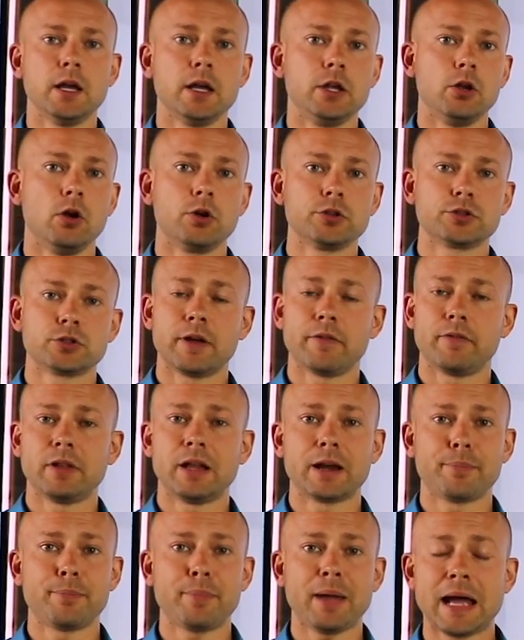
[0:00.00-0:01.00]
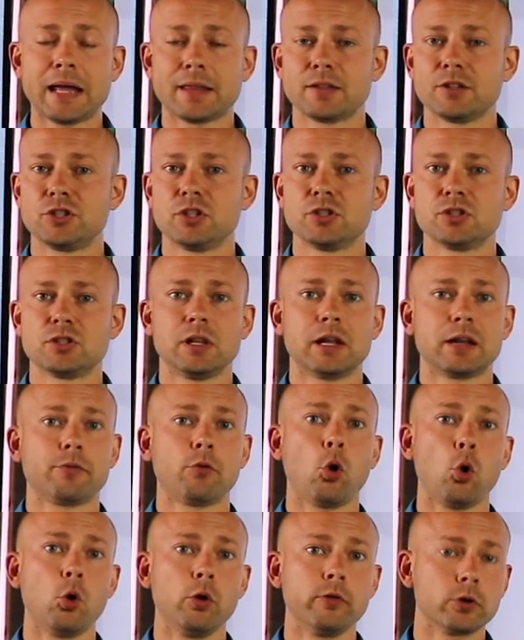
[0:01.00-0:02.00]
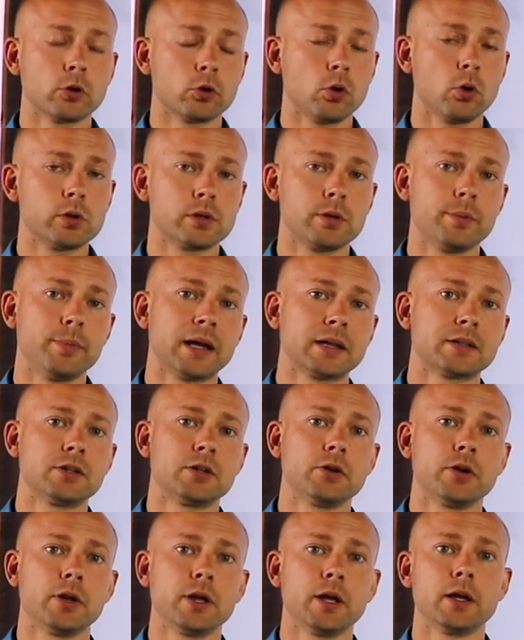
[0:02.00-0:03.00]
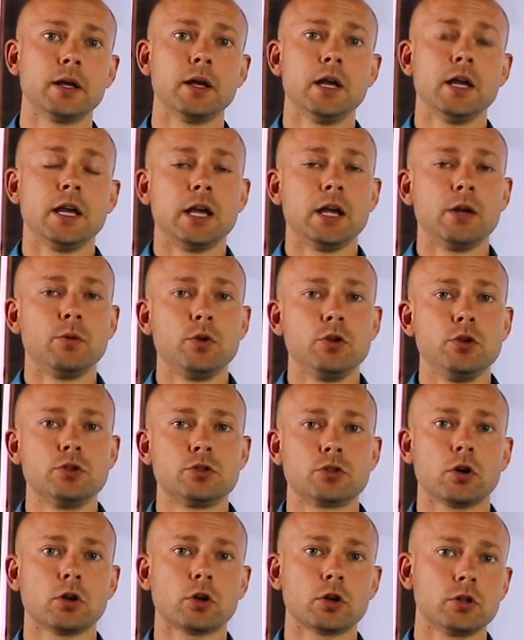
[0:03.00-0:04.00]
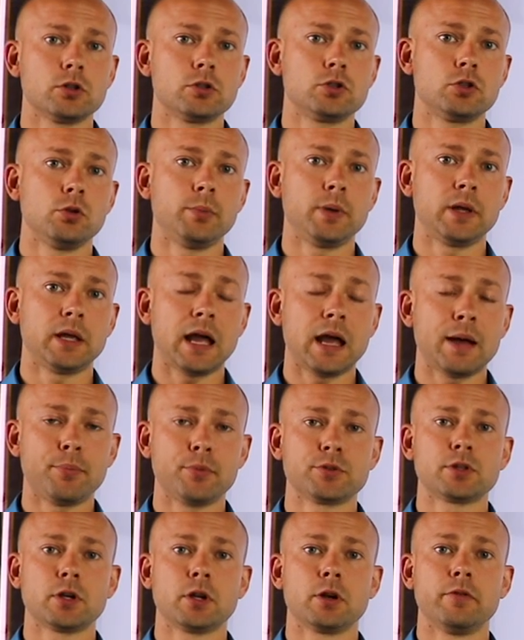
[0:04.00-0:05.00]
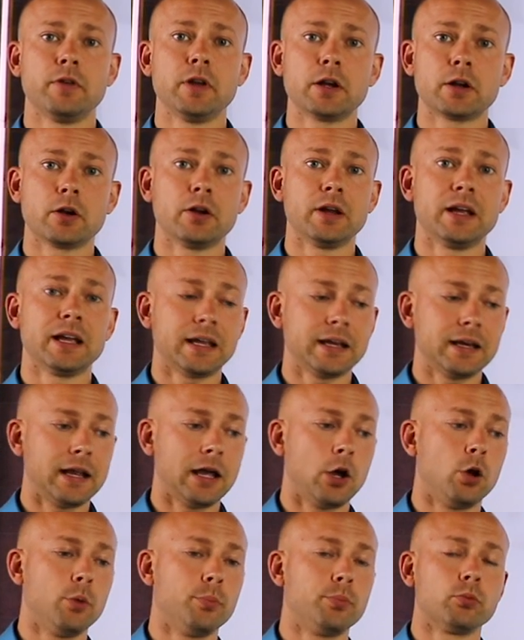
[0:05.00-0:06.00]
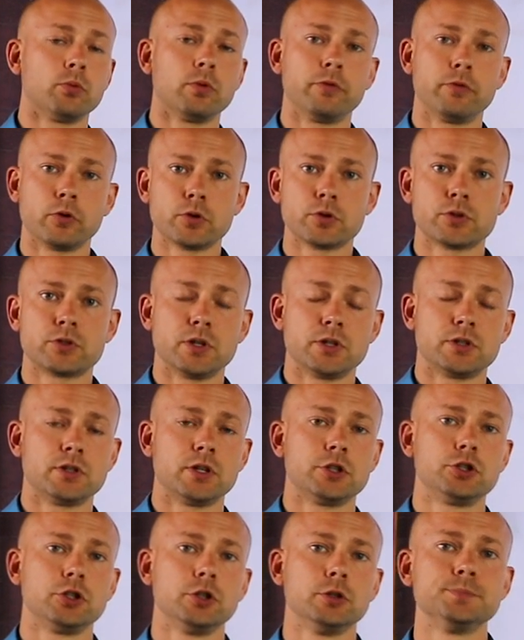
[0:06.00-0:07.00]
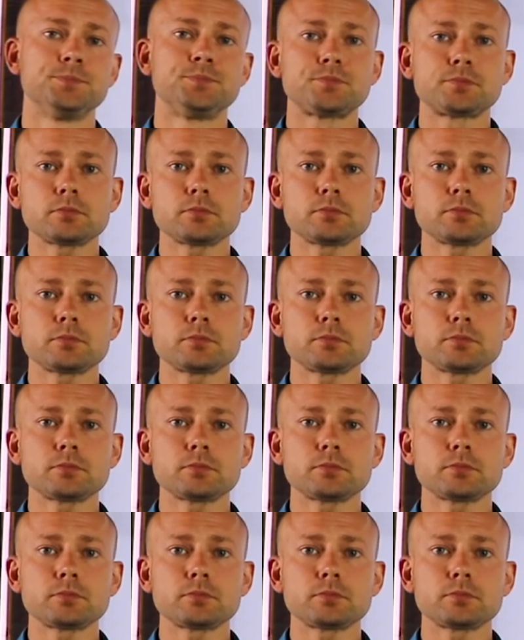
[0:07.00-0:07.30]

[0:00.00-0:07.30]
You also have a lot of pathogens, a lot of overgrowth of bacteria. And when you start consuming apple cider vinegar, it can help reverse this issue.